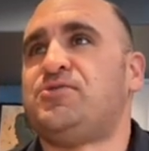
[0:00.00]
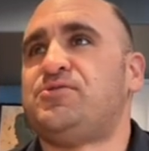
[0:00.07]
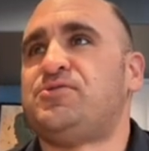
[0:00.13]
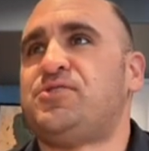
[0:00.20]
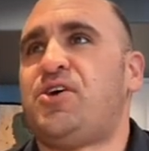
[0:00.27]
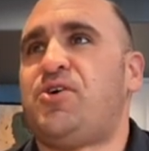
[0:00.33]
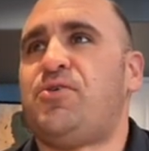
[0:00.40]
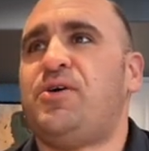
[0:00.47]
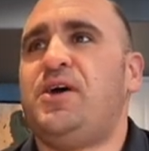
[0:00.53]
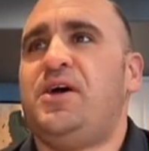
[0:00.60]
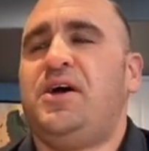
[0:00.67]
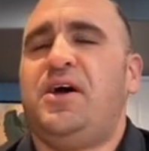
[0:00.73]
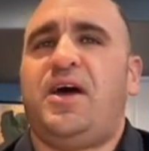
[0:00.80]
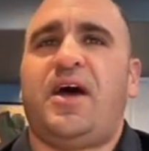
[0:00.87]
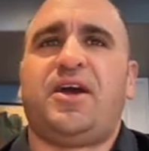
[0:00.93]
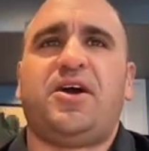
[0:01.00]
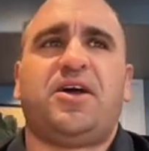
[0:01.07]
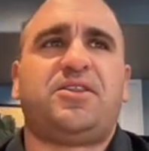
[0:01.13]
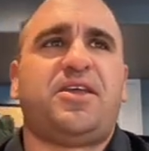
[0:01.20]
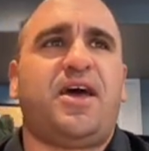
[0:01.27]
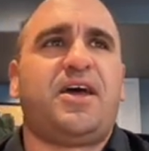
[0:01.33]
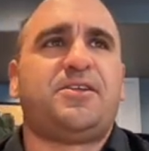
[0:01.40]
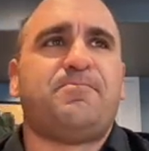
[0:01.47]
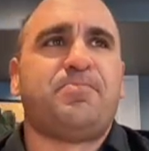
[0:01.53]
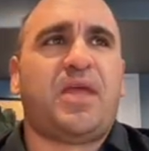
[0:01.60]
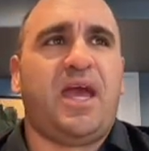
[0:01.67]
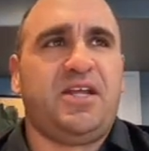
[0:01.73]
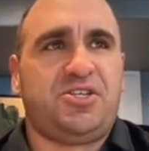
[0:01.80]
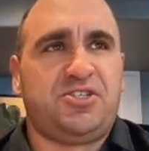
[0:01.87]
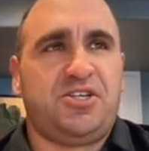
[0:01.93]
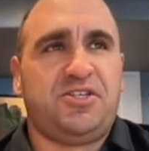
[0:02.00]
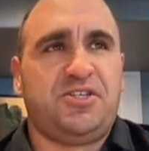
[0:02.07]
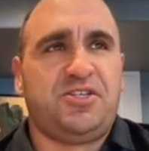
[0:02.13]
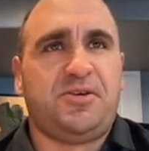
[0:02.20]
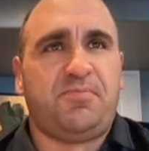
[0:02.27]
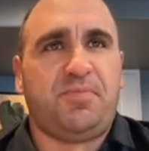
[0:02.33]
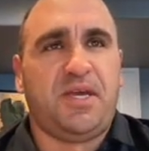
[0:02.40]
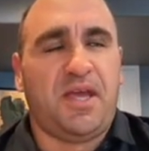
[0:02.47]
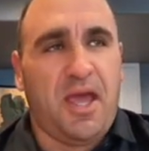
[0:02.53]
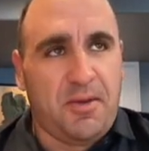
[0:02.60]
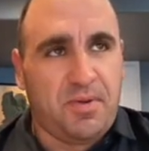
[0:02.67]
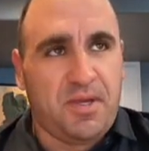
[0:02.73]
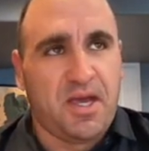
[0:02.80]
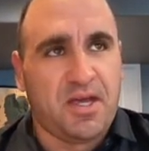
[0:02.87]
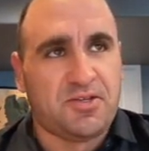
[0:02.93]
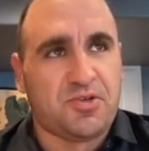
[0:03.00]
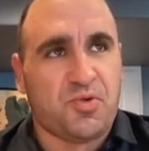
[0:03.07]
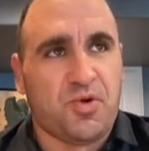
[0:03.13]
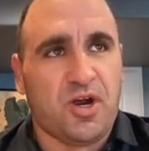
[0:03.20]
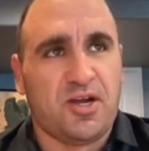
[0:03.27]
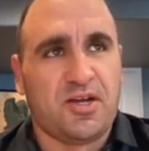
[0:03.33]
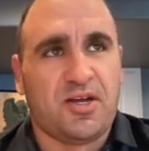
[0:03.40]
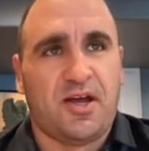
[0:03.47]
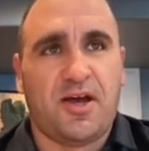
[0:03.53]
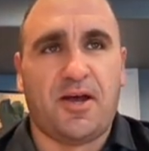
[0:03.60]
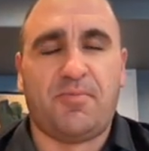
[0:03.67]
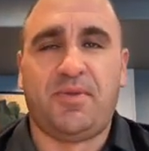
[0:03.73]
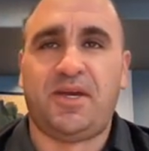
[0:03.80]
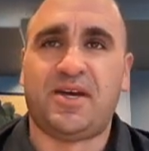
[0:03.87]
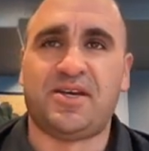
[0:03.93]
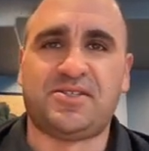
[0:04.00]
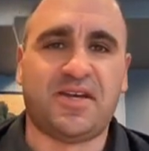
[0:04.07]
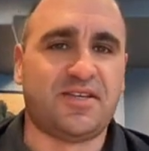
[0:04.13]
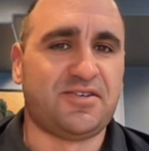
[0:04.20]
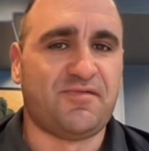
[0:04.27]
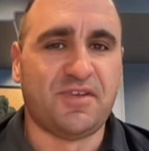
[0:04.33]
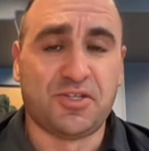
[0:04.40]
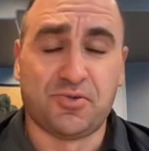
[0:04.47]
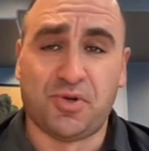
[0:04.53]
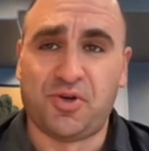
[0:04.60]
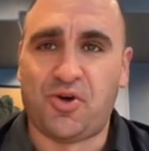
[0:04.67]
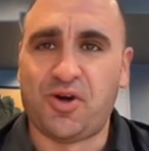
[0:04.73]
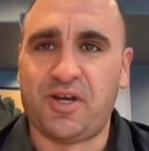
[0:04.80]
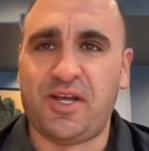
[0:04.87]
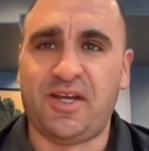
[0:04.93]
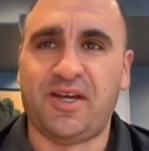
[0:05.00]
So I got that HTTP API to work because as of this recording,